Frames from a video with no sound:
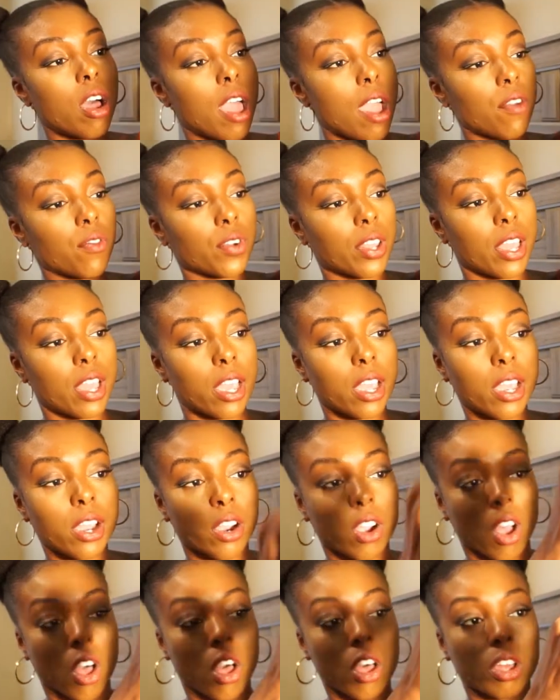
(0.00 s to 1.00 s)
every
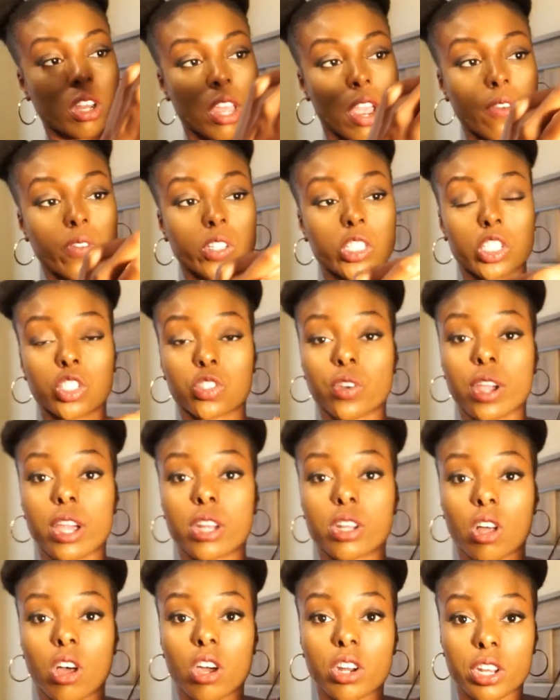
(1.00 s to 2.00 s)
hair on, every
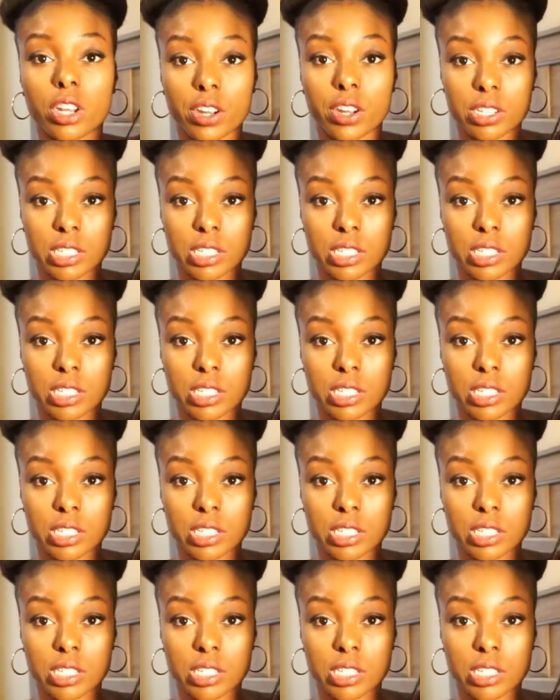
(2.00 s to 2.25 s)
strand on here